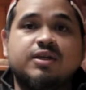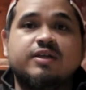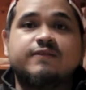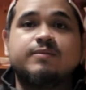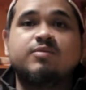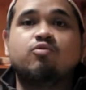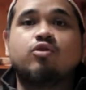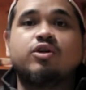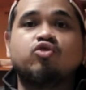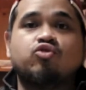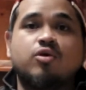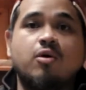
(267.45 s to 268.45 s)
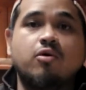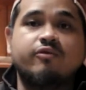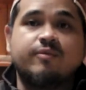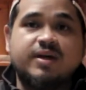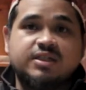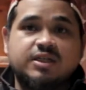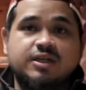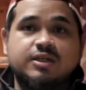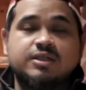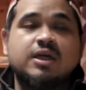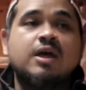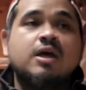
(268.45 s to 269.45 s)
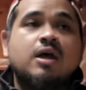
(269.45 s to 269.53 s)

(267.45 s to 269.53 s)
It gives me more control over my settings.